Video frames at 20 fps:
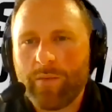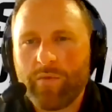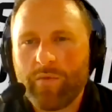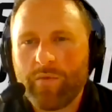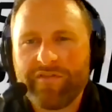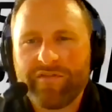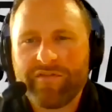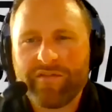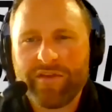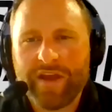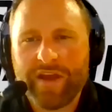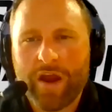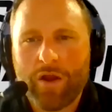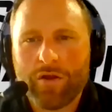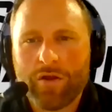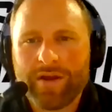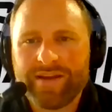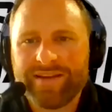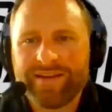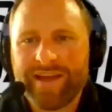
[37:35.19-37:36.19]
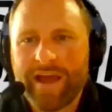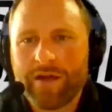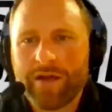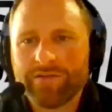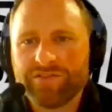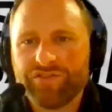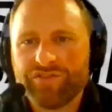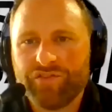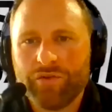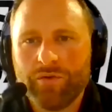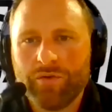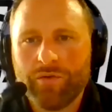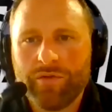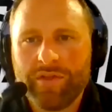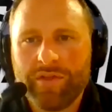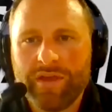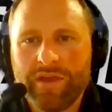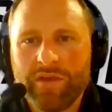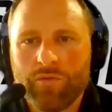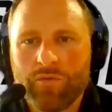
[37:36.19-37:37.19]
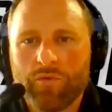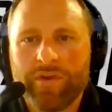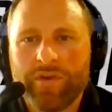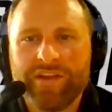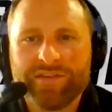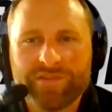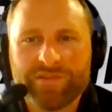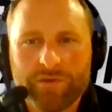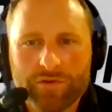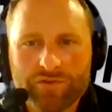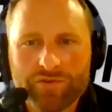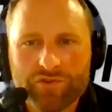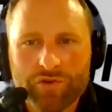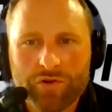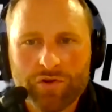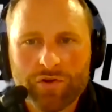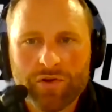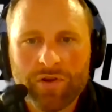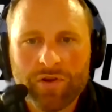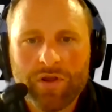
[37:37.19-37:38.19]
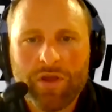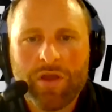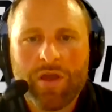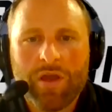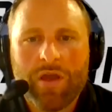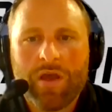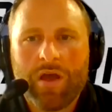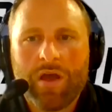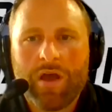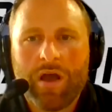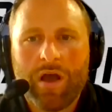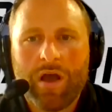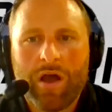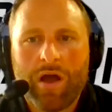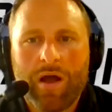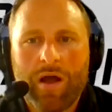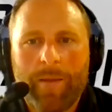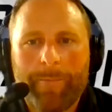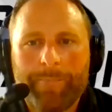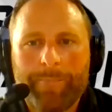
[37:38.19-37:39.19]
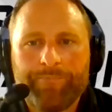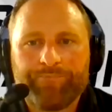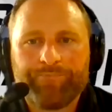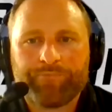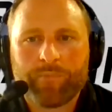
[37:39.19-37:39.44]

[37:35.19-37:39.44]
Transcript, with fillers: we've narrowed it down to the researcher, um,